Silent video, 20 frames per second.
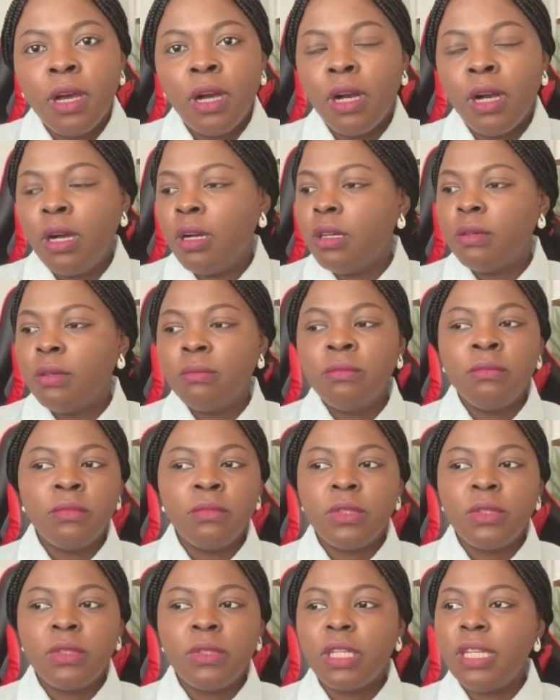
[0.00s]

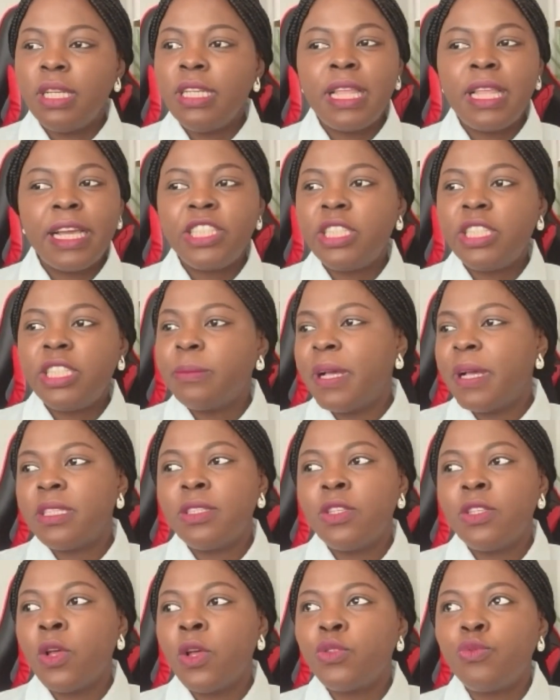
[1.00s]
The leadership has
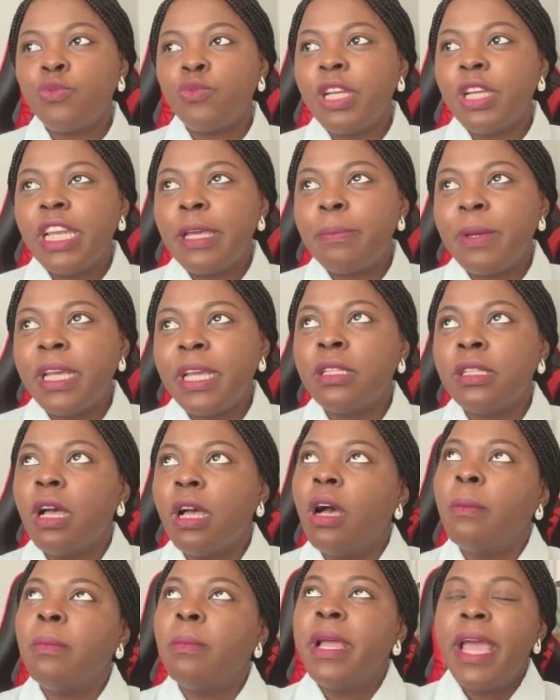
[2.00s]
not really been
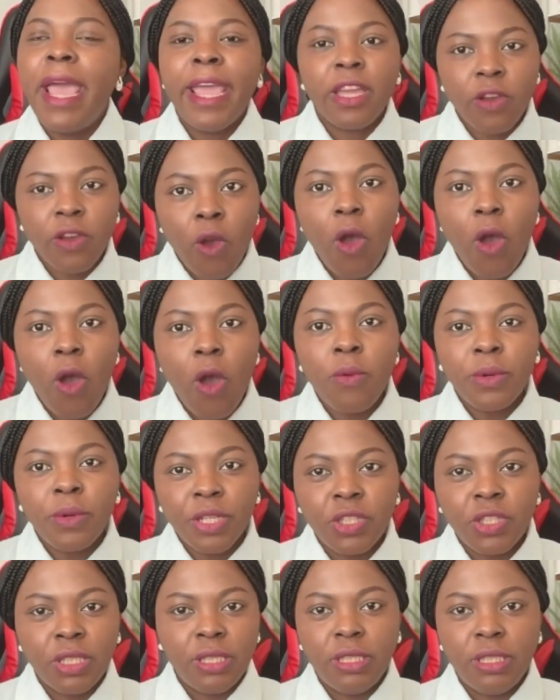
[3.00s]

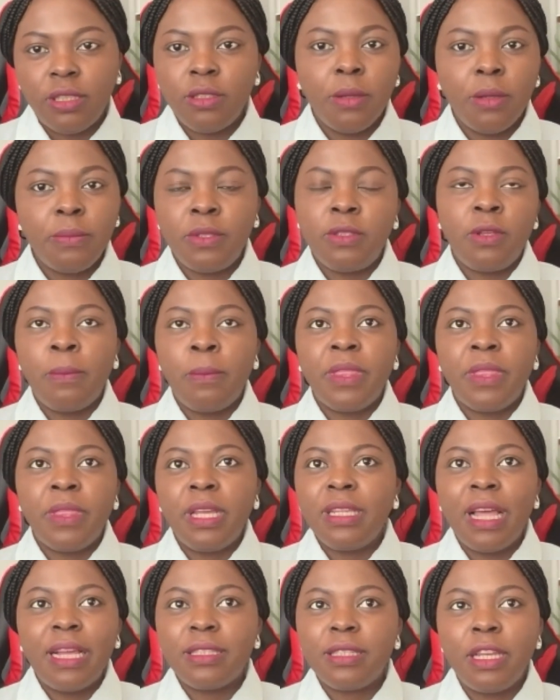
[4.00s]
encouraging. It's not
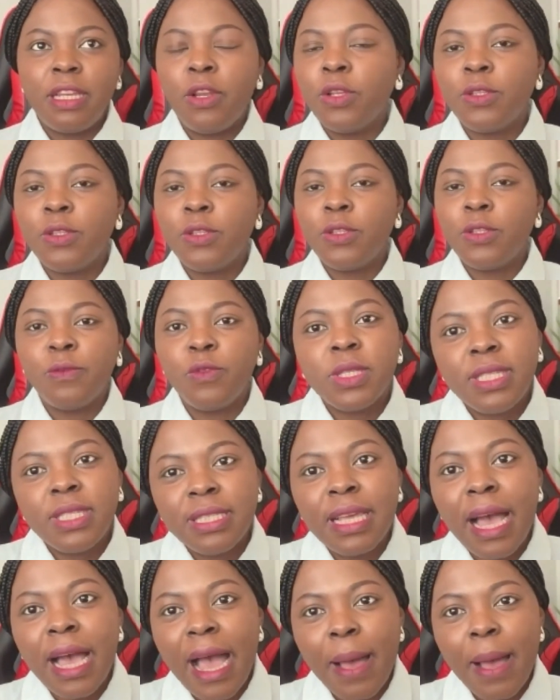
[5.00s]
something that a lot of
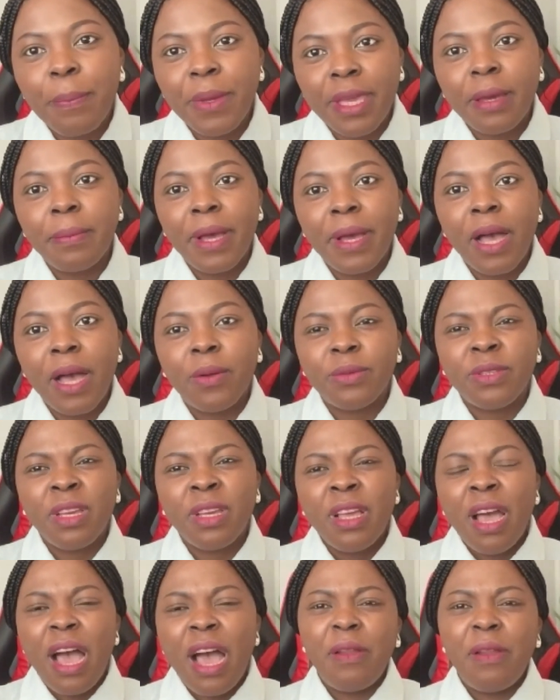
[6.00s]
nurses are happy about.
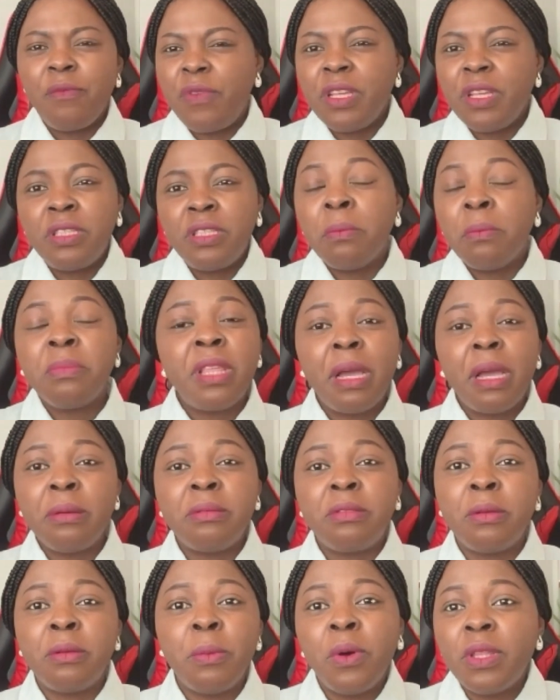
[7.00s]
And I think
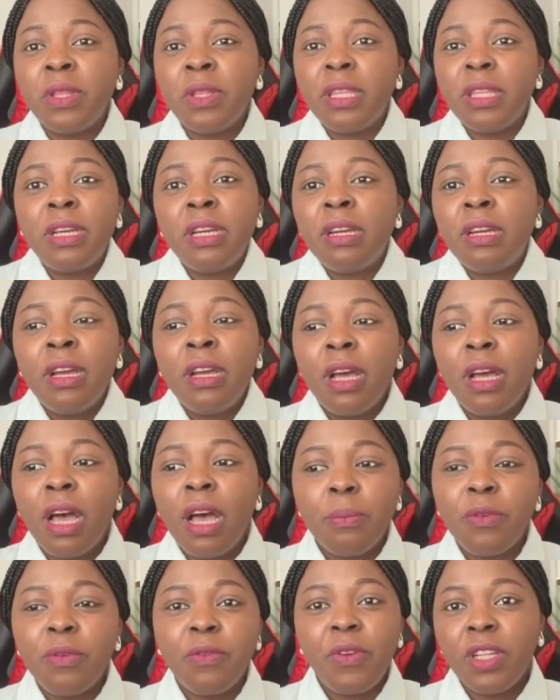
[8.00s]
sometimes some other
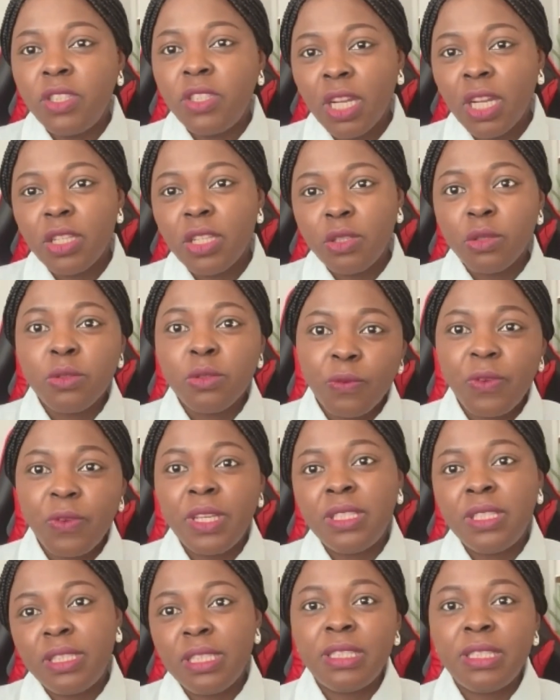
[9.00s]
professionals also
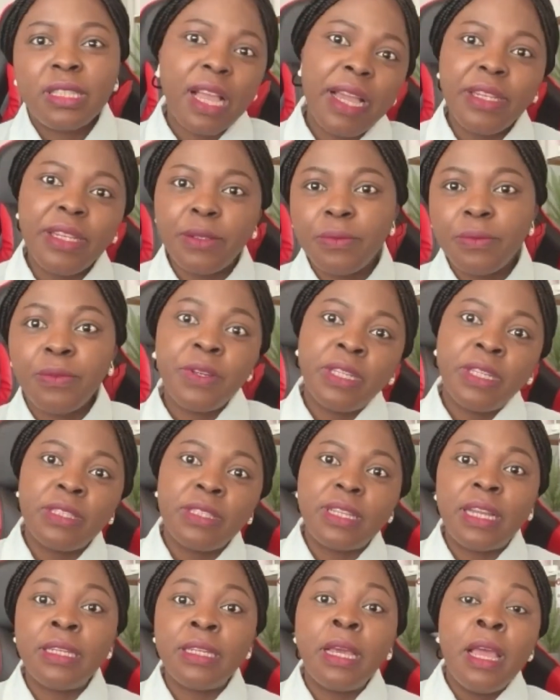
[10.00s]
face this kind of
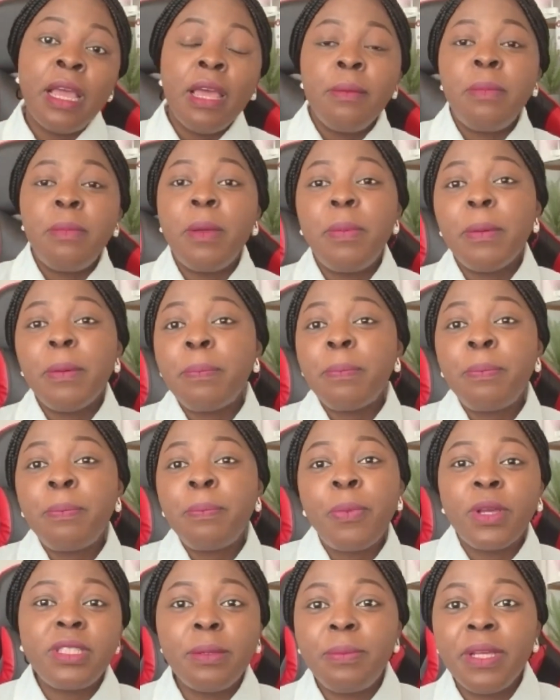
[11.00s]
things. And maybe
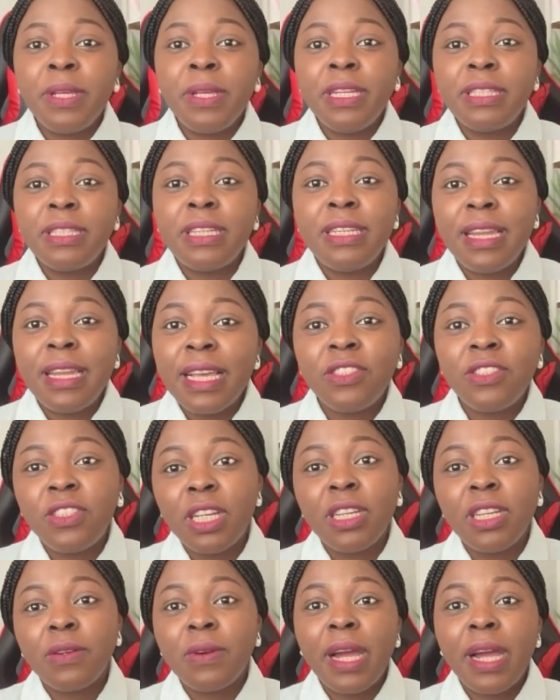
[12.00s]
possibly in the next
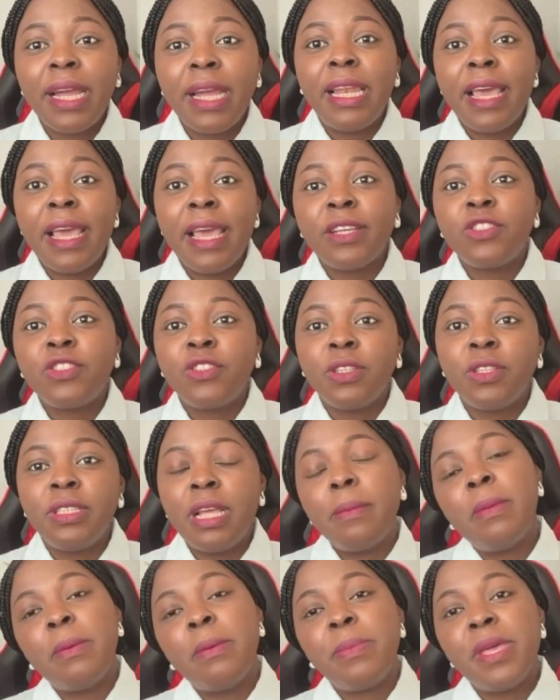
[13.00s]
general election, there
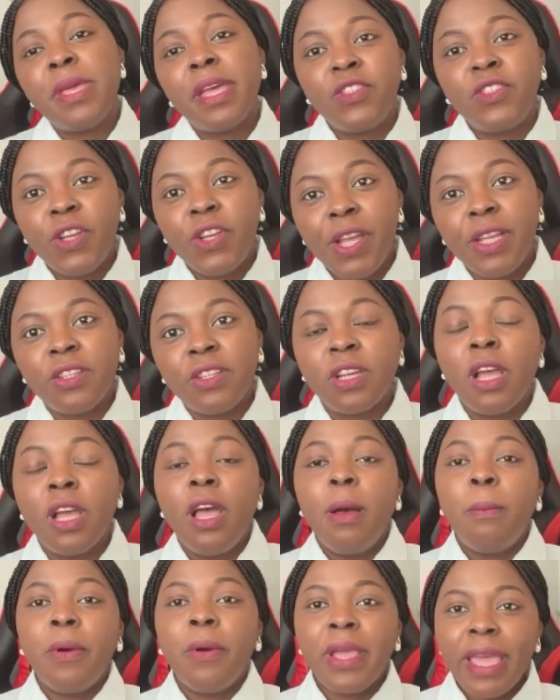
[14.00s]
might be a change.
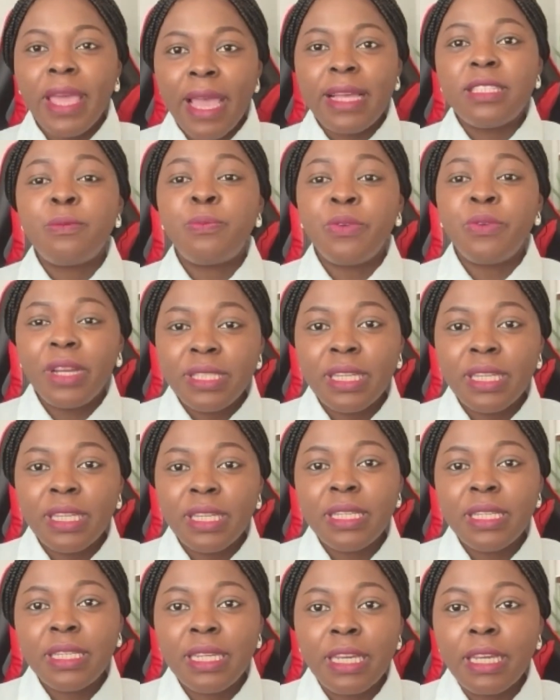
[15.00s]
But yes,
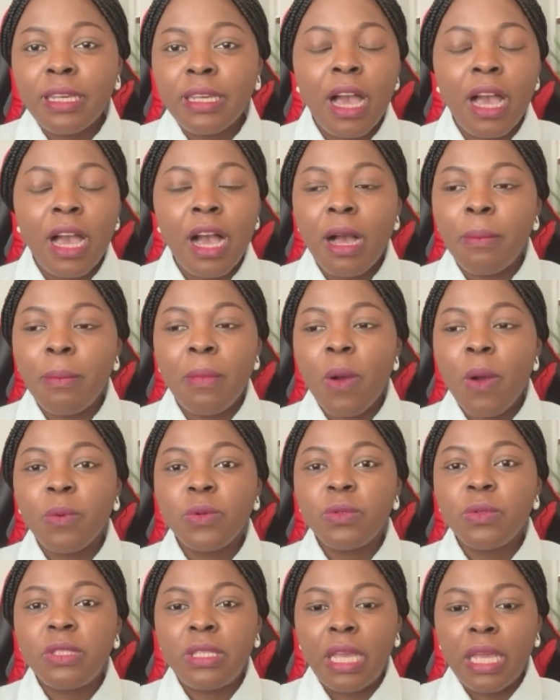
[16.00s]
presently, I
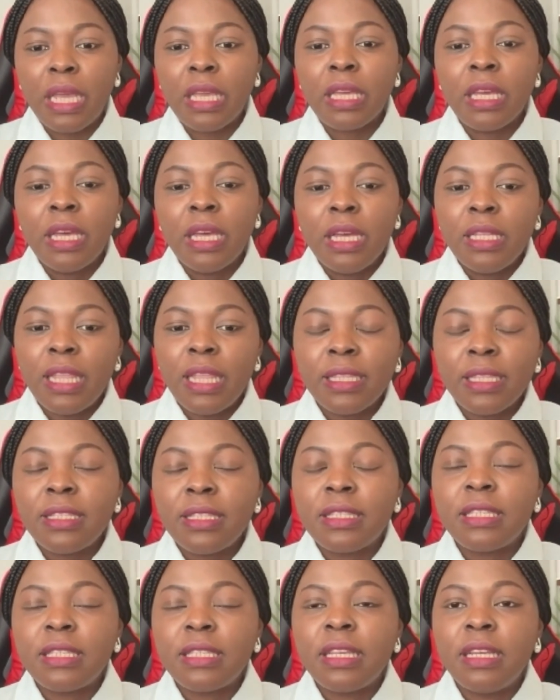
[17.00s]
will say that
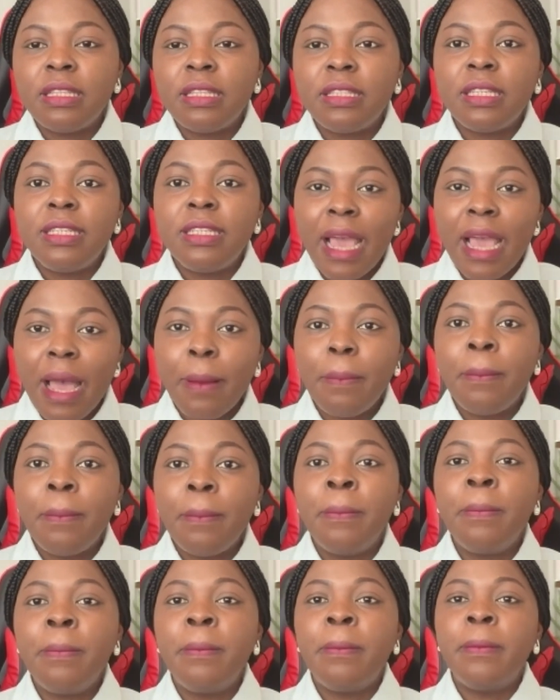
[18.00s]
the
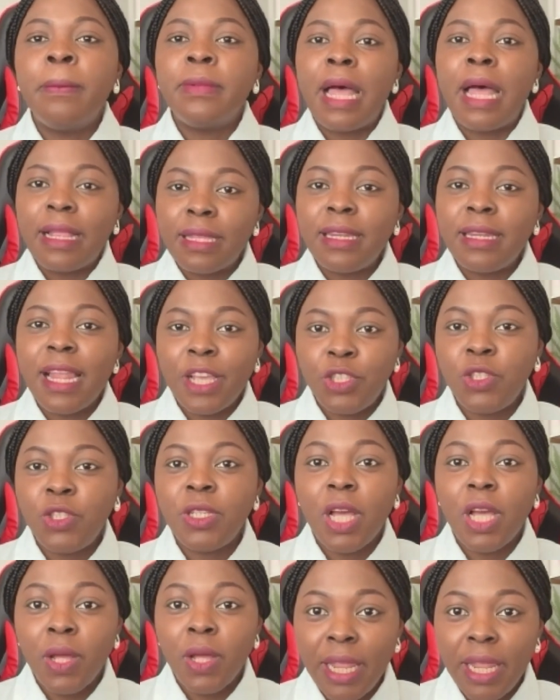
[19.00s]
NAM at the
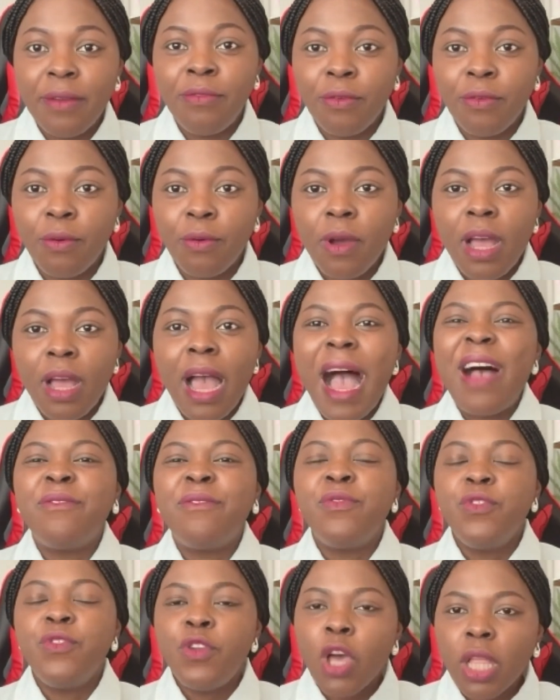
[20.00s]
national level
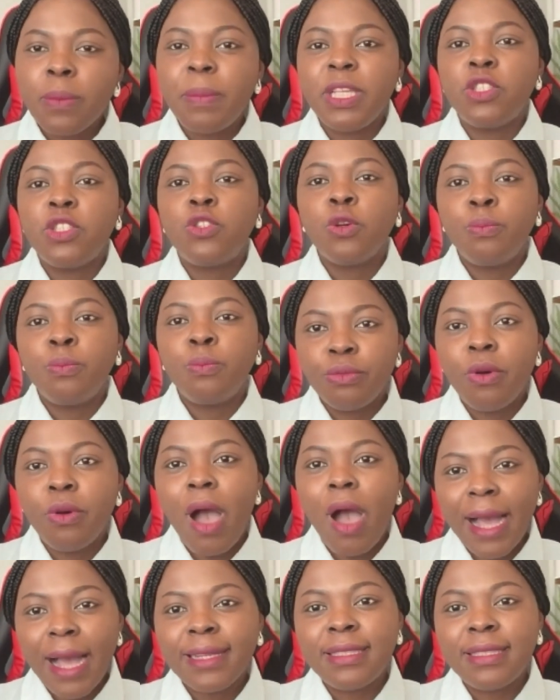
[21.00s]
have not been so
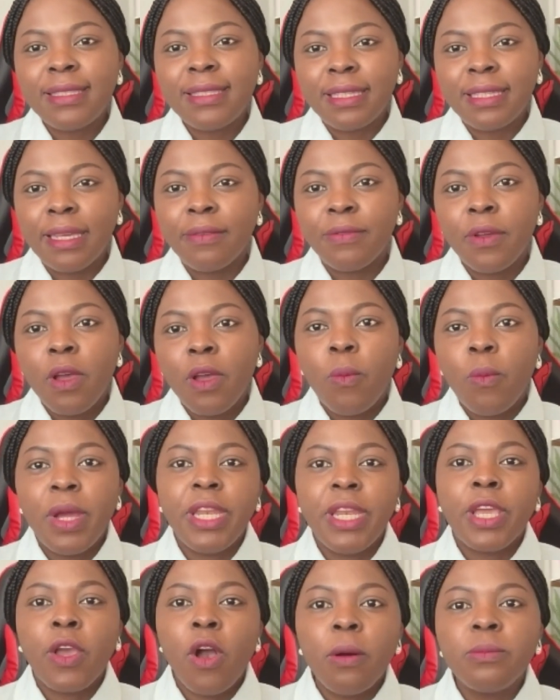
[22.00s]
proactive when
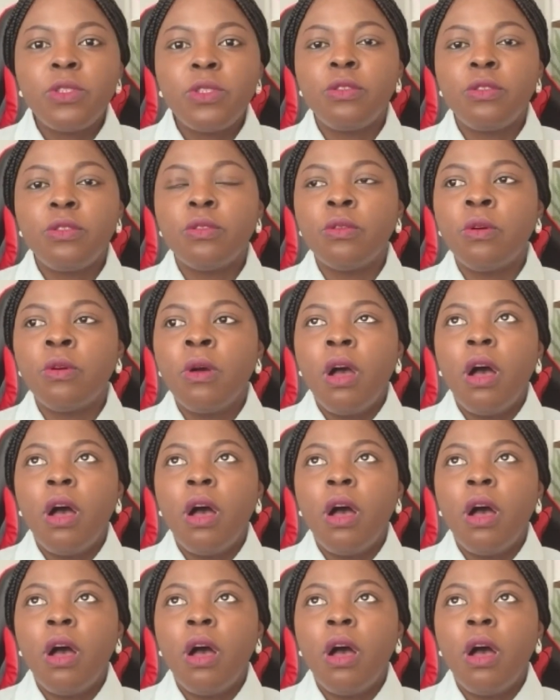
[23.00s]
it comes to